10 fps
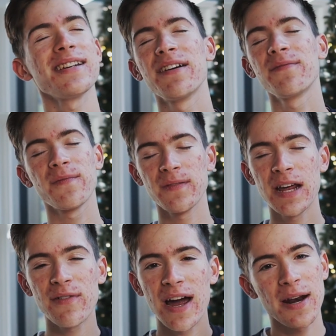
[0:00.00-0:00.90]
I've
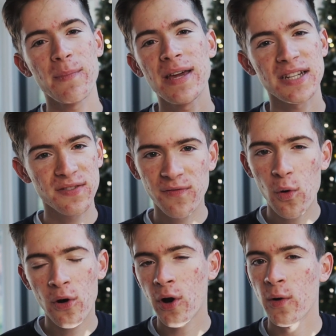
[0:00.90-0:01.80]
never had a PS4
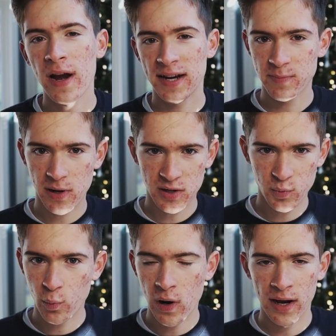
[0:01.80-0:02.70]
or an
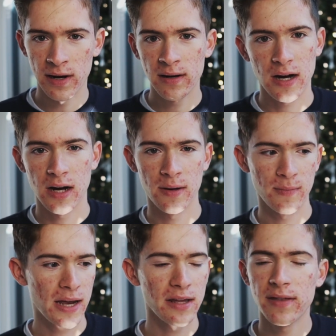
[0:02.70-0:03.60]
Xbox One,
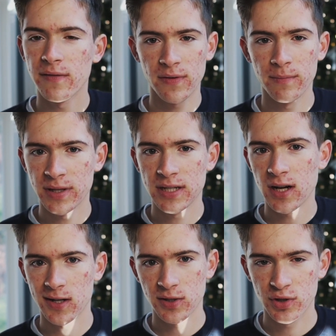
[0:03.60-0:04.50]
anything from this
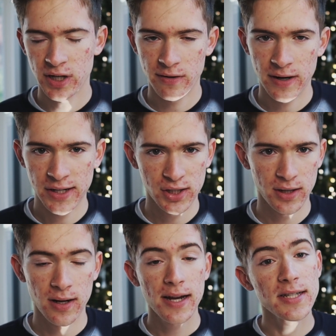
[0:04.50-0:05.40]
console
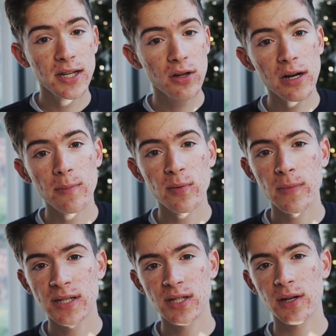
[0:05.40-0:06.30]
generation. Until a couple
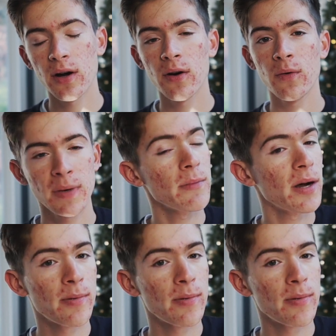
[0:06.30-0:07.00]
months ago, me and my